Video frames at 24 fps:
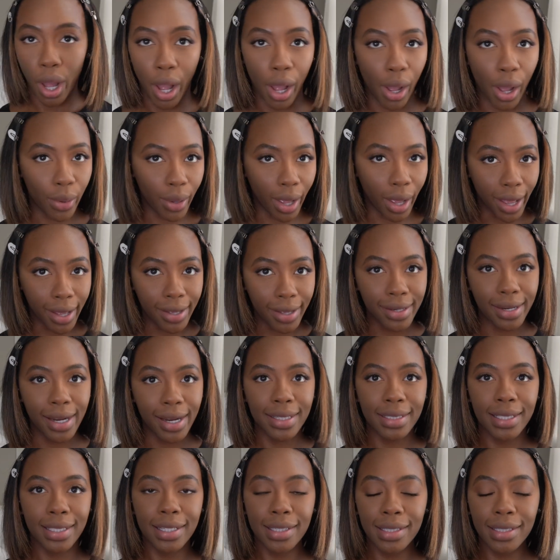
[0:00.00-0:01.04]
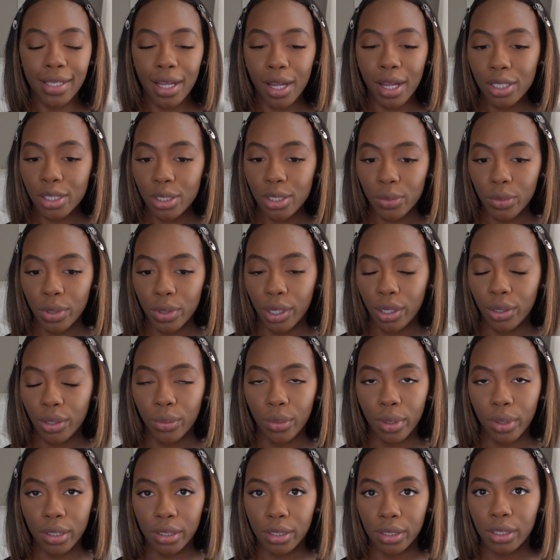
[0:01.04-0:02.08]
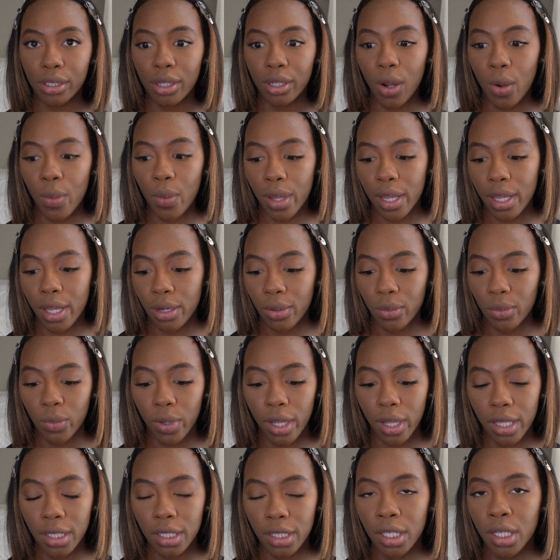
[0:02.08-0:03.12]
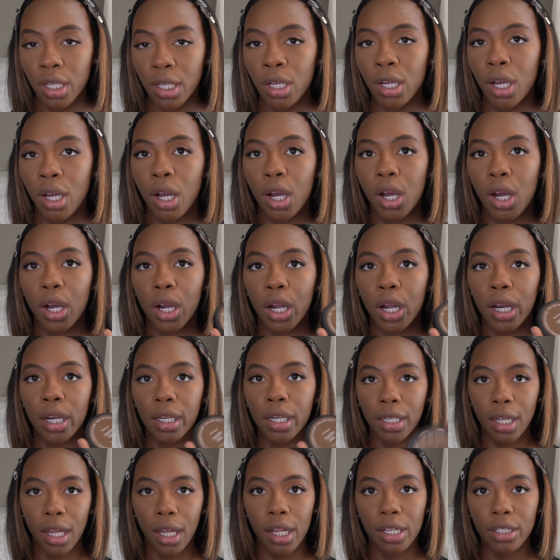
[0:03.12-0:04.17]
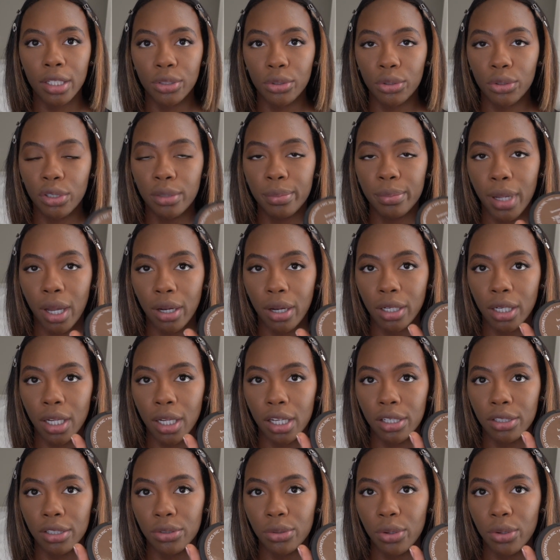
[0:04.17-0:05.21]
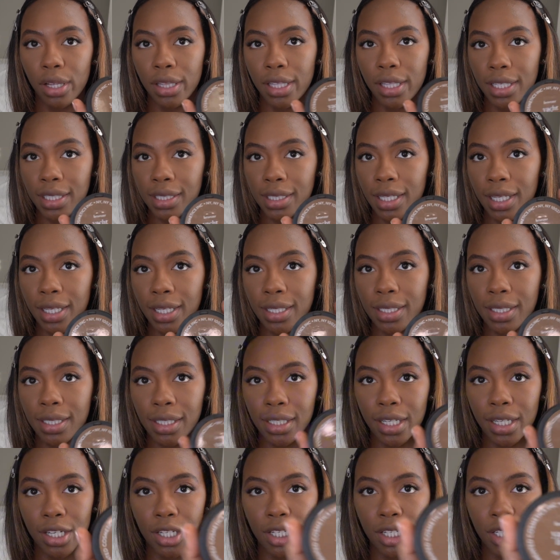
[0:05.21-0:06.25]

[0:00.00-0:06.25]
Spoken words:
Okay, and as discussed, we are going to go in with our contour, powder contour. This is in